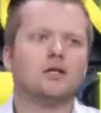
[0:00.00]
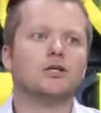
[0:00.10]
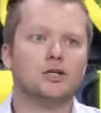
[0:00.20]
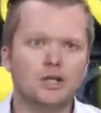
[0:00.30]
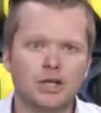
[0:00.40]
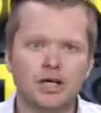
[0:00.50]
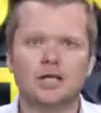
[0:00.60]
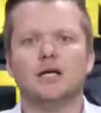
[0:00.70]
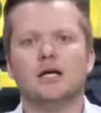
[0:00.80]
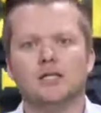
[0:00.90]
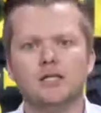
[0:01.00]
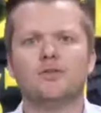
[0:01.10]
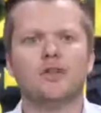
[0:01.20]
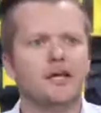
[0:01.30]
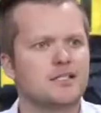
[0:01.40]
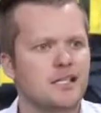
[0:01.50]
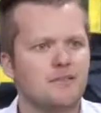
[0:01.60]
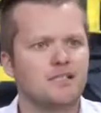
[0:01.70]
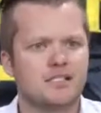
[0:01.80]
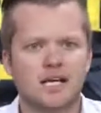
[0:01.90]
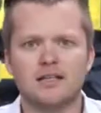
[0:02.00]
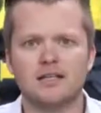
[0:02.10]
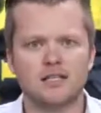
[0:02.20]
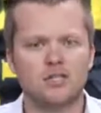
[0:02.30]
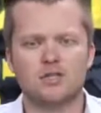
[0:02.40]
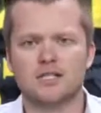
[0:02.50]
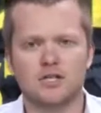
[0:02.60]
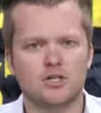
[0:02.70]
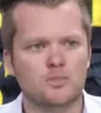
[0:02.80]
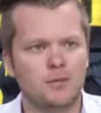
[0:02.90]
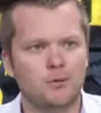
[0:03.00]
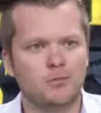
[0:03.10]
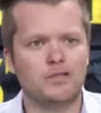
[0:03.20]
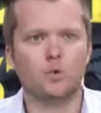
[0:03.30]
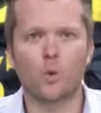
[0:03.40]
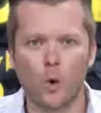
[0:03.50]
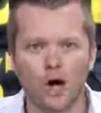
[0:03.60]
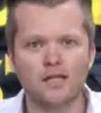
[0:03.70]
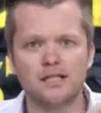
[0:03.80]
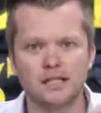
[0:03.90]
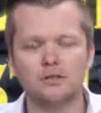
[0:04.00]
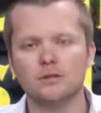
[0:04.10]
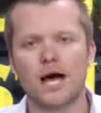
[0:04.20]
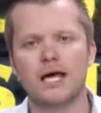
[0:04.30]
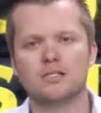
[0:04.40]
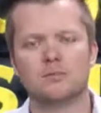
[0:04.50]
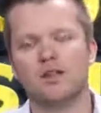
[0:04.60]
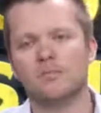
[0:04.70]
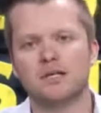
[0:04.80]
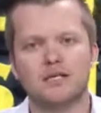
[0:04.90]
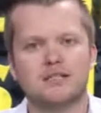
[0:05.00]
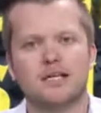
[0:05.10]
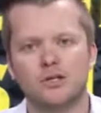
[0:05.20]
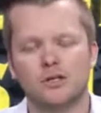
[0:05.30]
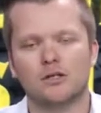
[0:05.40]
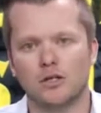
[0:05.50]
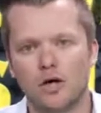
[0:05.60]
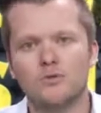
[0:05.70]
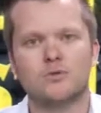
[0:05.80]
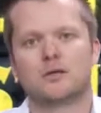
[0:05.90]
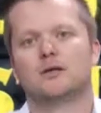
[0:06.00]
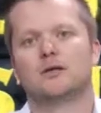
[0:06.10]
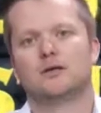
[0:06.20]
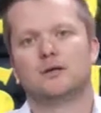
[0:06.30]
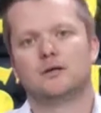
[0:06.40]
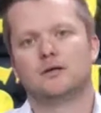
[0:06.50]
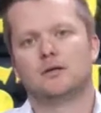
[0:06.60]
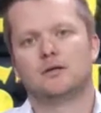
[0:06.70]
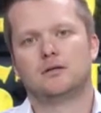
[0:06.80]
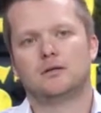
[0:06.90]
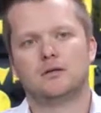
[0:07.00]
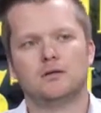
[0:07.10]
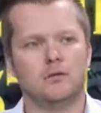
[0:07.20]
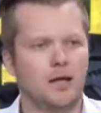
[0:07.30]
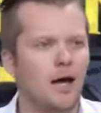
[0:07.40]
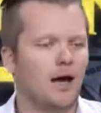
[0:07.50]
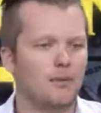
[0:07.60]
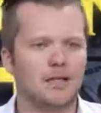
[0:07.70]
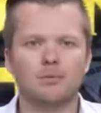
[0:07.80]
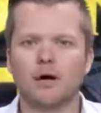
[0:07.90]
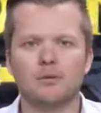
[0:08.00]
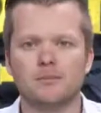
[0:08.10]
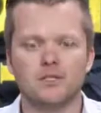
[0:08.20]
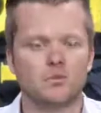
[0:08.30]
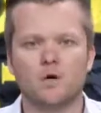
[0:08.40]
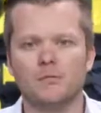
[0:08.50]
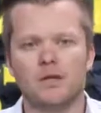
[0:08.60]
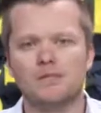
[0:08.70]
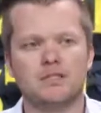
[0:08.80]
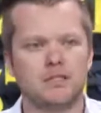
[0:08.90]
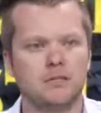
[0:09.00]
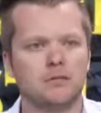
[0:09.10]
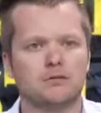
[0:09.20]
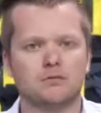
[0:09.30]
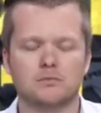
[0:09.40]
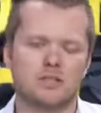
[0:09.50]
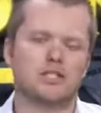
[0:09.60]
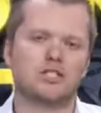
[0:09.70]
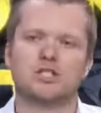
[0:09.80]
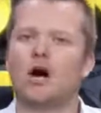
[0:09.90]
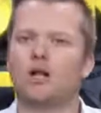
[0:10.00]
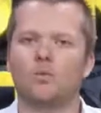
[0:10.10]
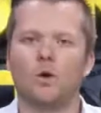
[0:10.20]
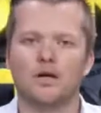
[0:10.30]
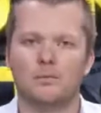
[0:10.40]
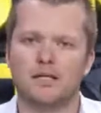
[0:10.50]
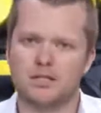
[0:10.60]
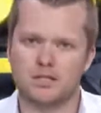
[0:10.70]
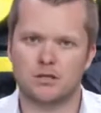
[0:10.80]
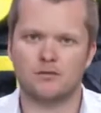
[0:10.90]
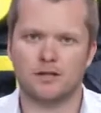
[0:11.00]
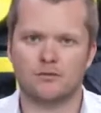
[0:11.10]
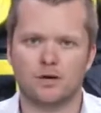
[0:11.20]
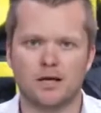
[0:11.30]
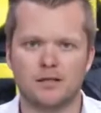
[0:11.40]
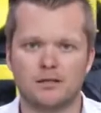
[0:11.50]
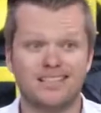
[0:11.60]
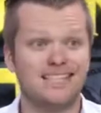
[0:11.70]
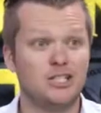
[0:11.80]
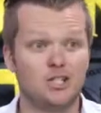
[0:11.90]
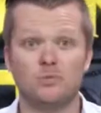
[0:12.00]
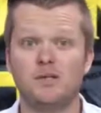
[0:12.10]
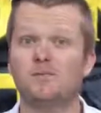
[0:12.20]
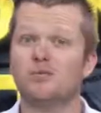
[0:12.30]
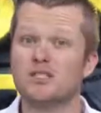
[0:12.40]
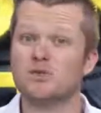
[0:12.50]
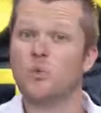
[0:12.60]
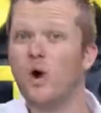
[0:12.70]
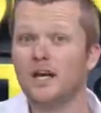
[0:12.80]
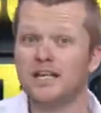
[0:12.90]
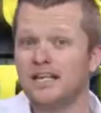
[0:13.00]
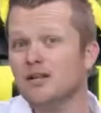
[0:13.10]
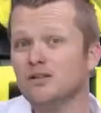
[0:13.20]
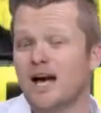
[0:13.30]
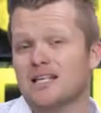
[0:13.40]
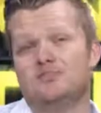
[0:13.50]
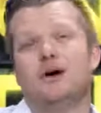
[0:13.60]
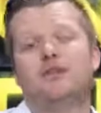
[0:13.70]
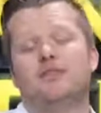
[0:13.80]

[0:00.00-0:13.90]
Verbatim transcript: good do you think it's safe to say that each of your salespeople missed one deal last month because they couldn't close well, yeah, I mean, they probably missed one, maybe two. Well, let's just call it one to be conservative, right? Each year, people missed one deal last month